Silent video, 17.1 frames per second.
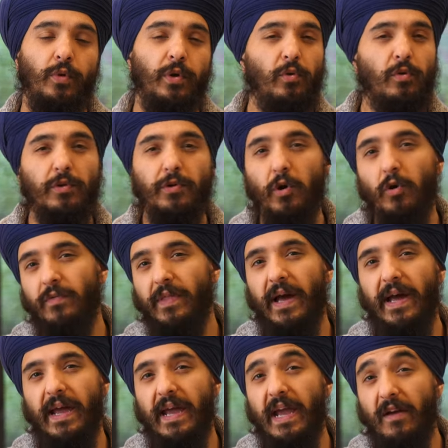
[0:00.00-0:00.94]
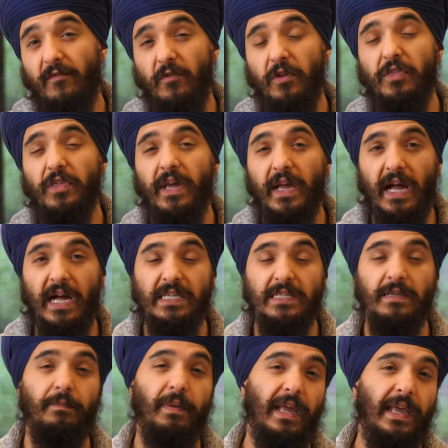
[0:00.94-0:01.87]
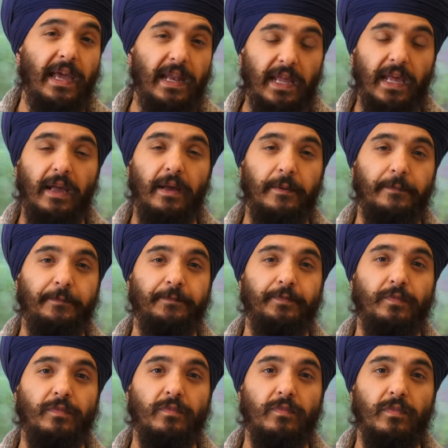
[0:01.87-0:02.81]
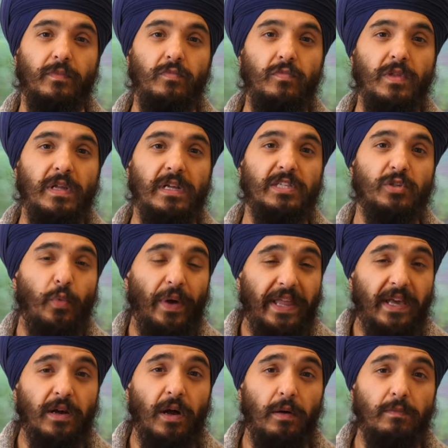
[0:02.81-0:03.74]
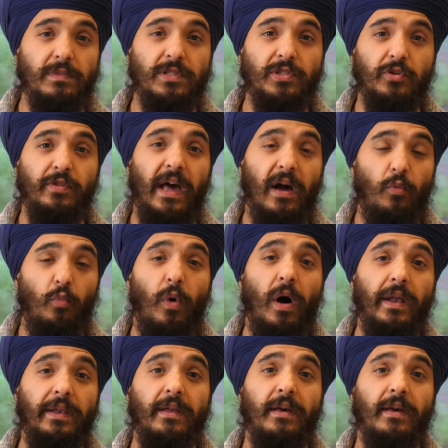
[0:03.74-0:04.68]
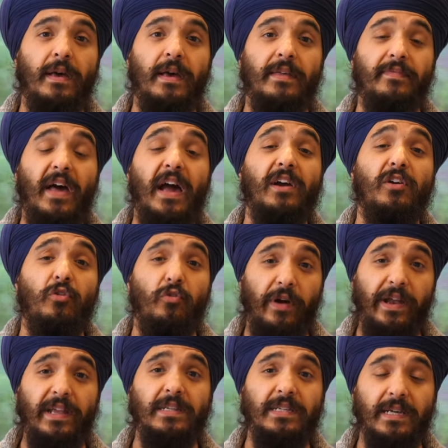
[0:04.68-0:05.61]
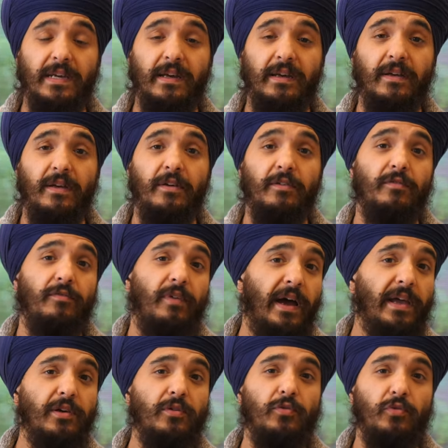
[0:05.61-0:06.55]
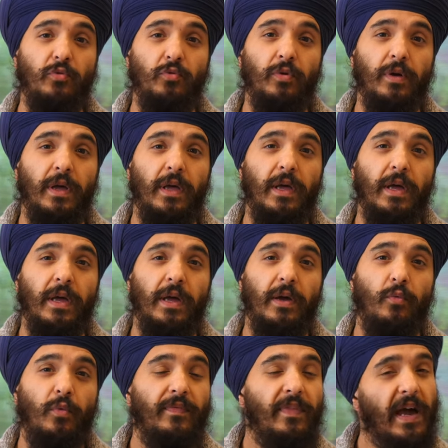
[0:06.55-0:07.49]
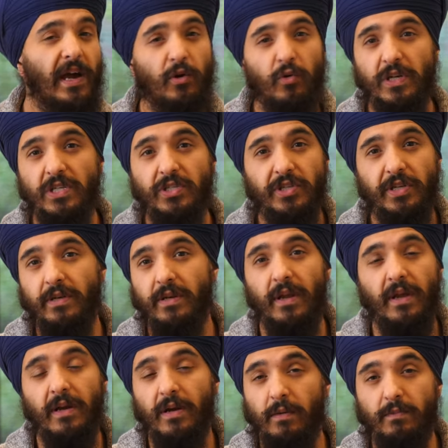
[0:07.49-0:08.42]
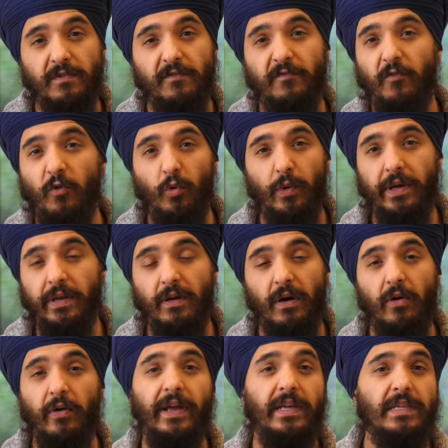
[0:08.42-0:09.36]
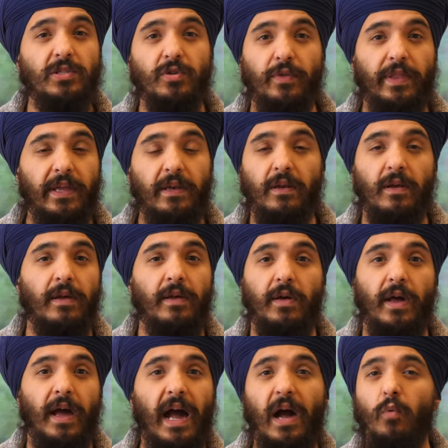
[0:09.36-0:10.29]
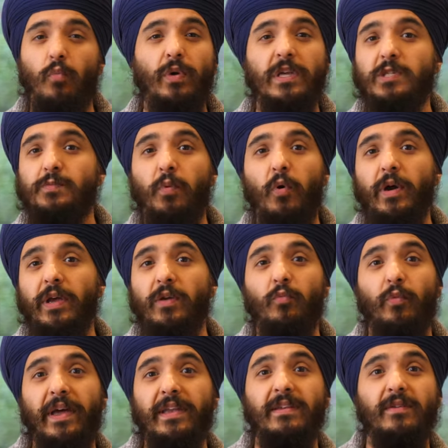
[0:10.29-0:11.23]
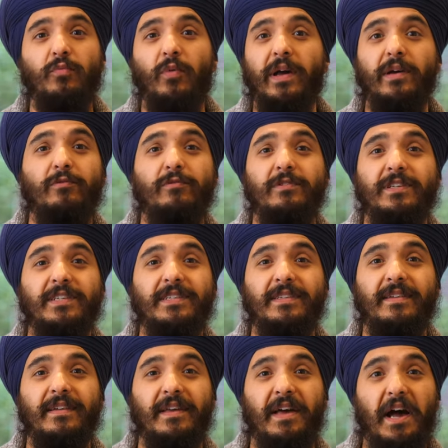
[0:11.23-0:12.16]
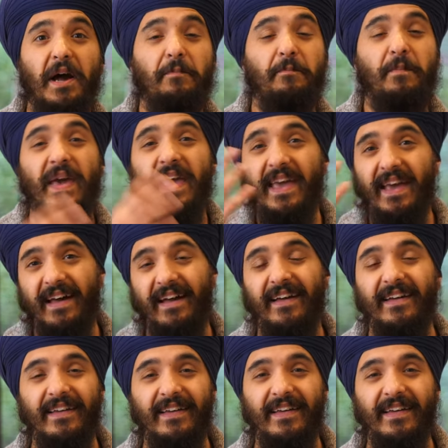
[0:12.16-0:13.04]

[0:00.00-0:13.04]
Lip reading: We all know that everything has a beginning. So when it comes to that one, that creator, Vaheguru, when that question comes forward, all right, so then at which point, when did Vaheguru just appear?